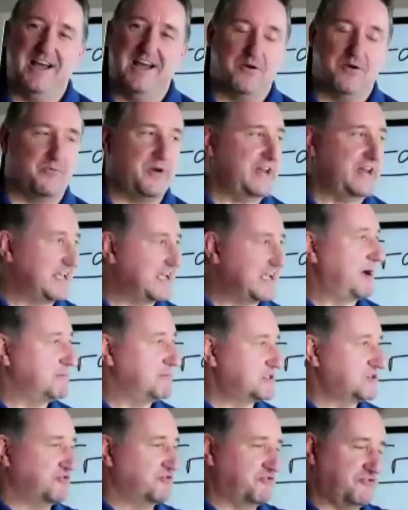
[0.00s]
When it
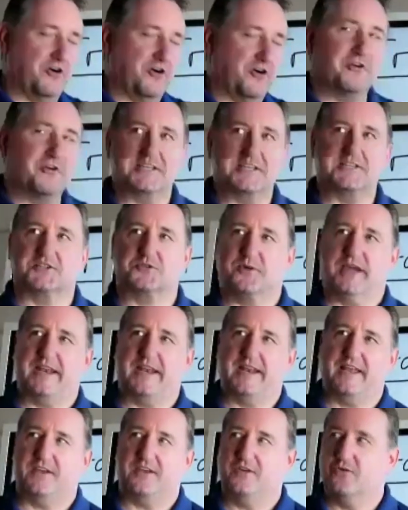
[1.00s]
comes to Forex
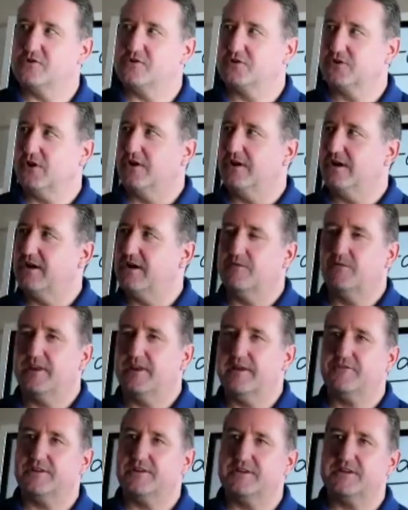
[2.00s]
trading, euro, dollar,
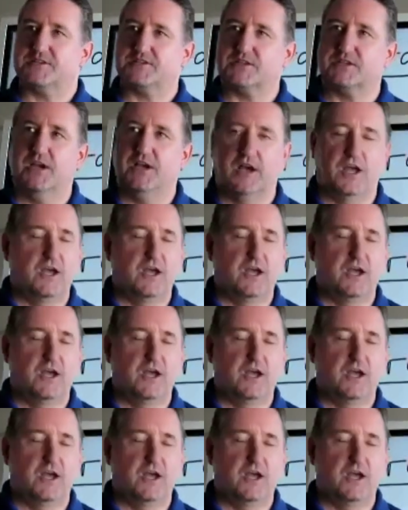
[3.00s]
whatever it is,